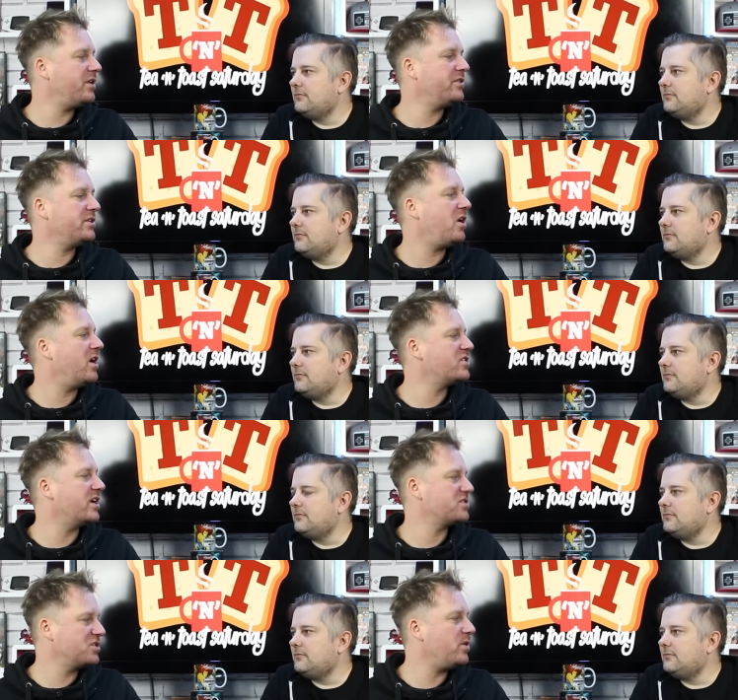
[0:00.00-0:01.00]
Speaker 1: on, the night,
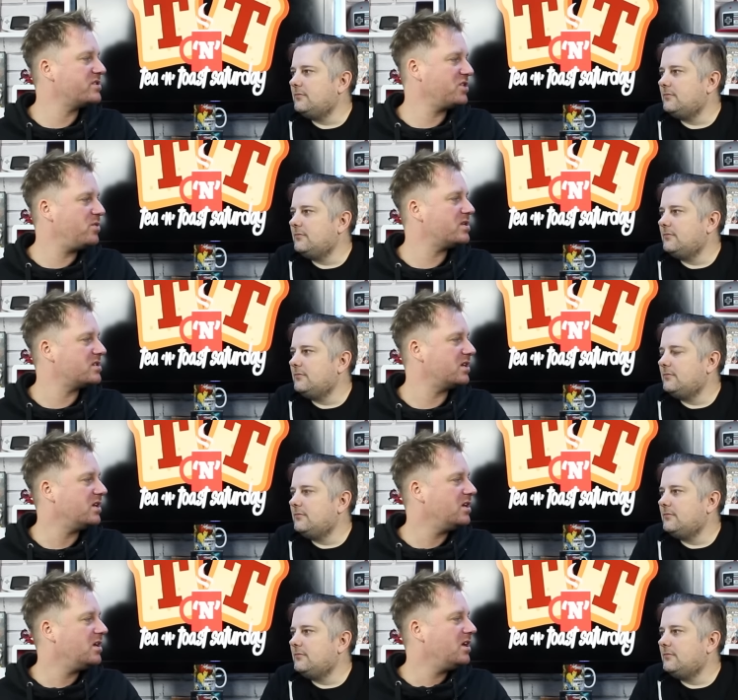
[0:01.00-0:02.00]
Jason. Who was it? Who was it?
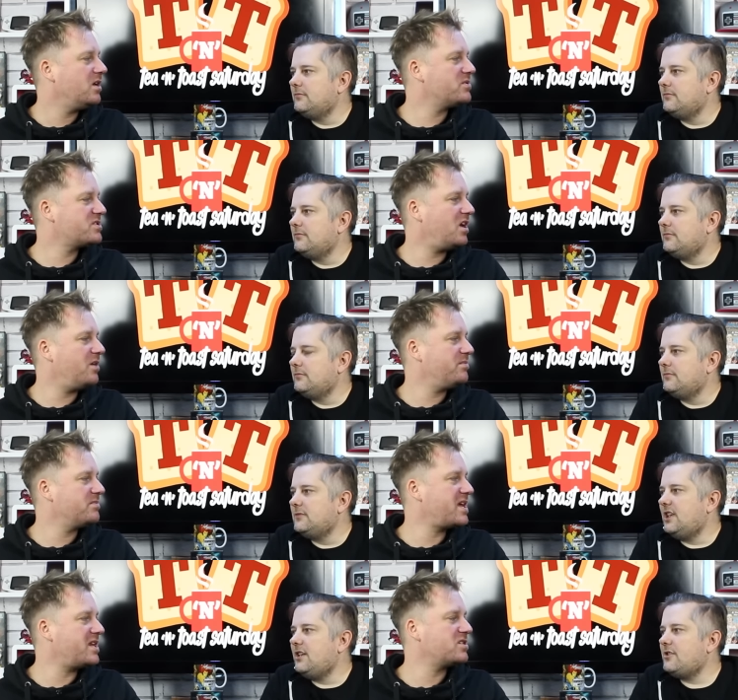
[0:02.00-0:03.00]
It was
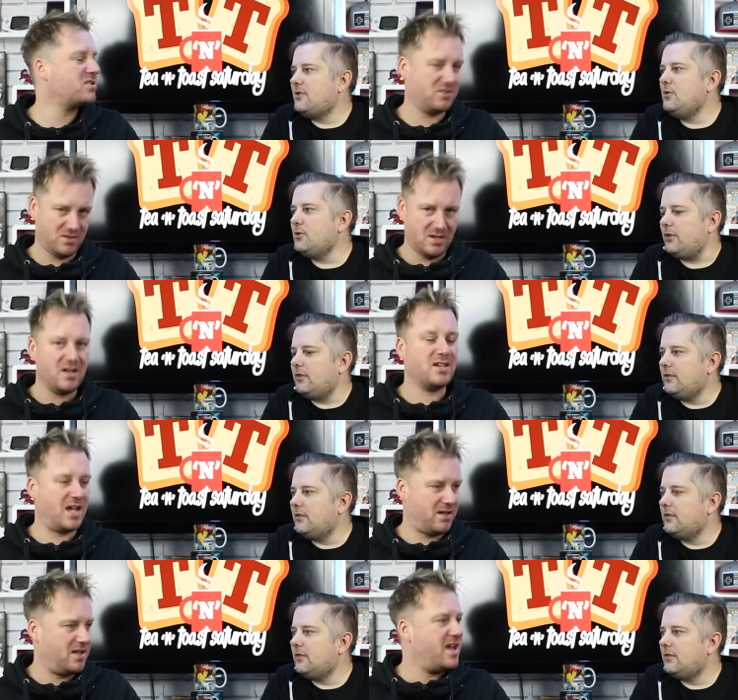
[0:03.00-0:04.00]
um, Denis Norden.
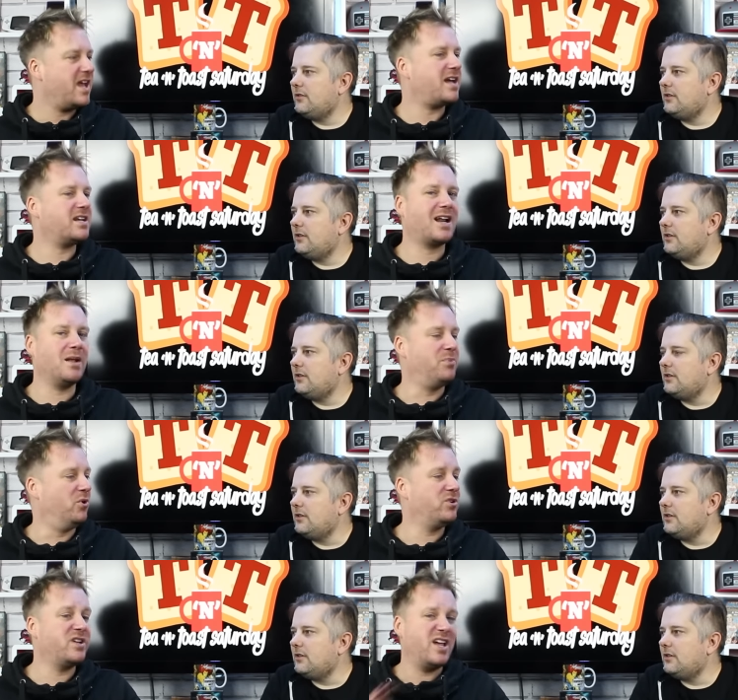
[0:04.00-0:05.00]
Yeah, he had a
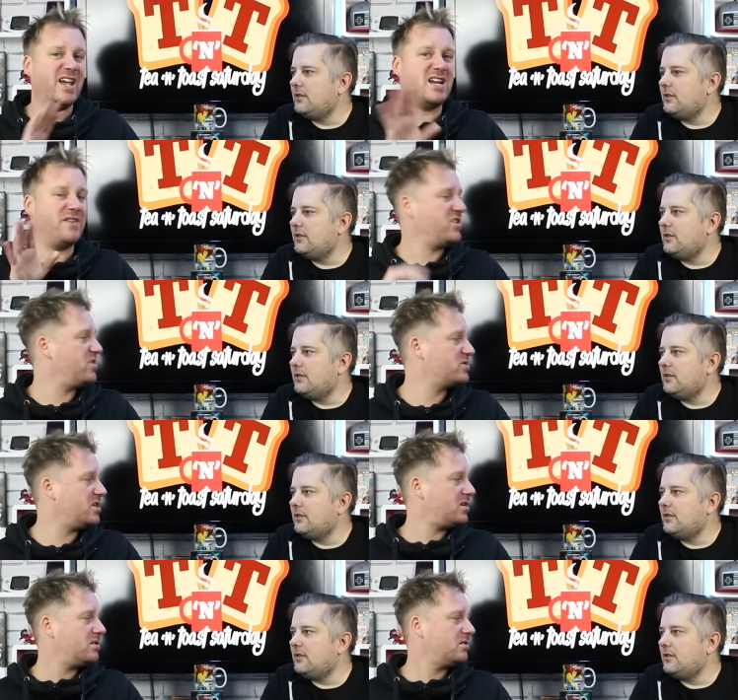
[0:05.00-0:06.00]
clipboard. He never used
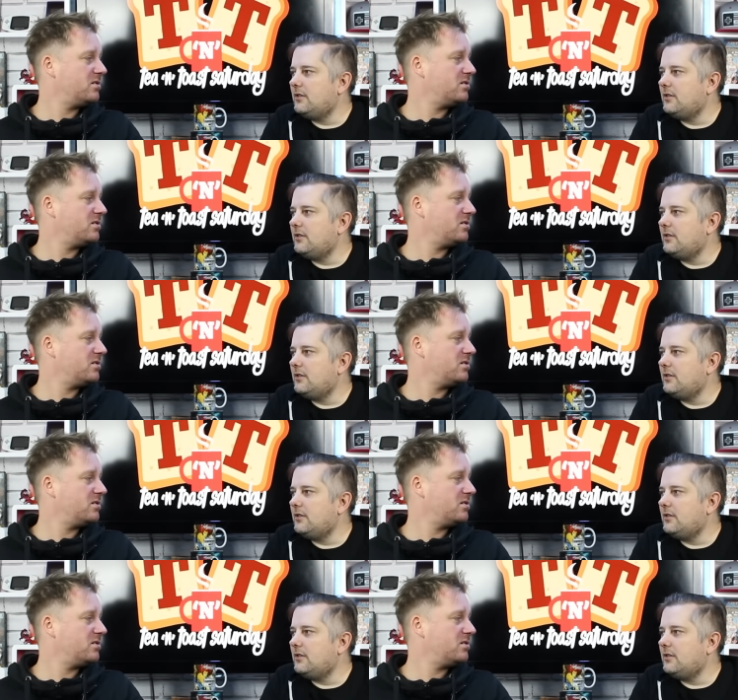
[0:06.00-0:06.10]
it.